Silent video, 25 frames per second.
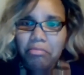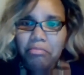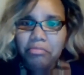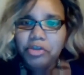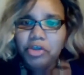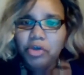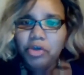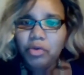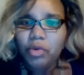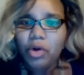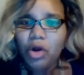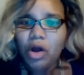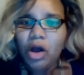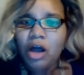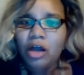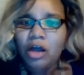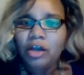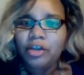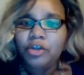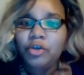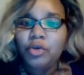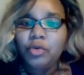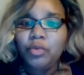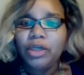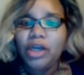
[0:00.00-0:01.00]
You
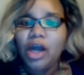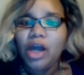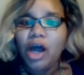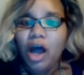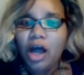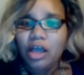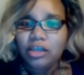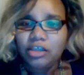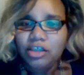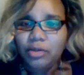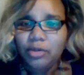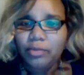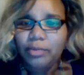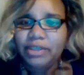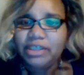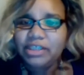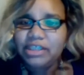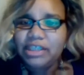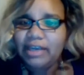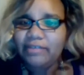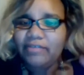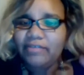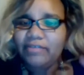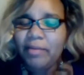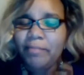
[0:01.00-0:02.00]
would also
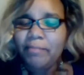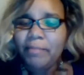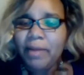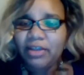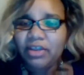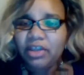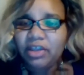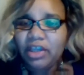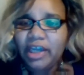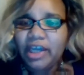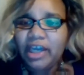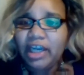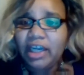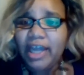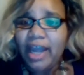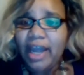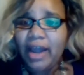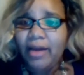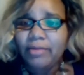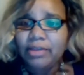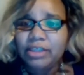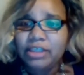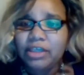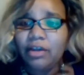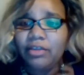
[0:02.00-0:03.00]
receive a monthly
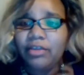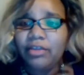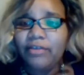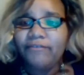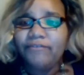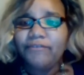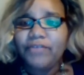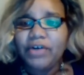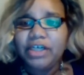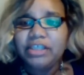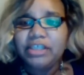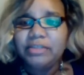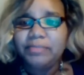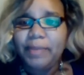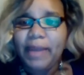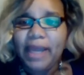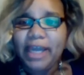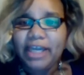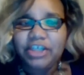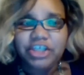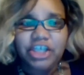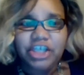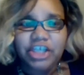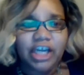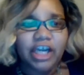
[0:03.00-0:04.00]
allowance on the first
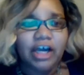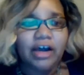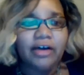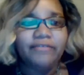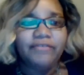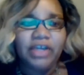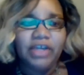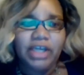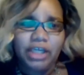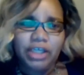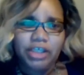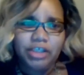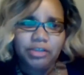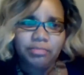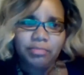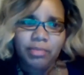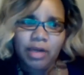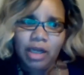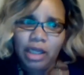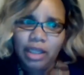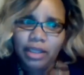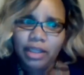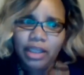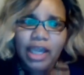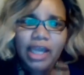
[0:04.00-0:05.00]
paycheck of each
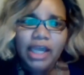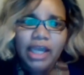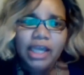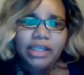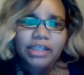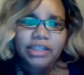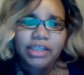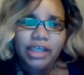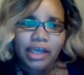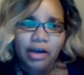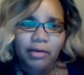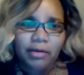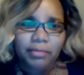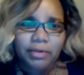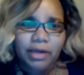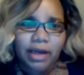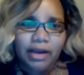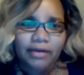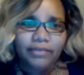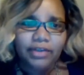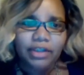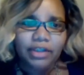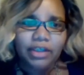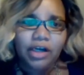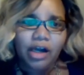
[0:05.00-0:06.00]
month to help
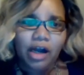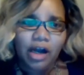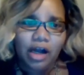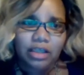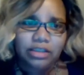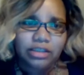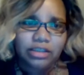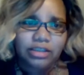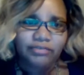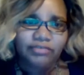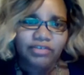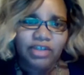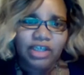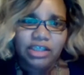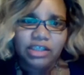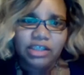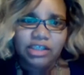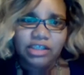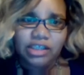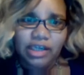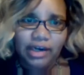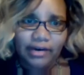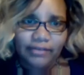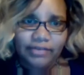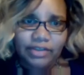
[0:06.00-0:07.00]
cover the cost of these
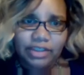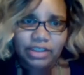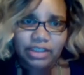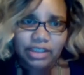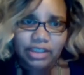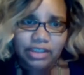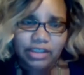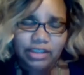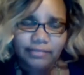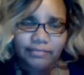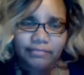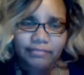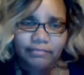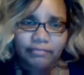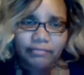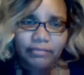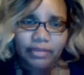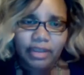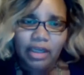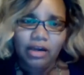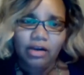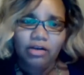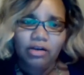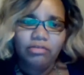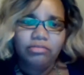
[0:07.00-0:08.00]
services.
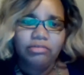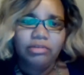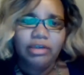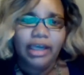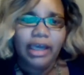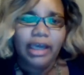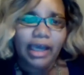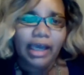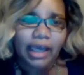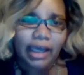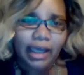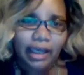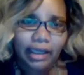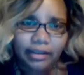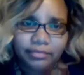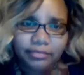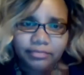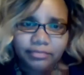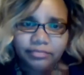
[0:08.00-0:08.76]
Okay.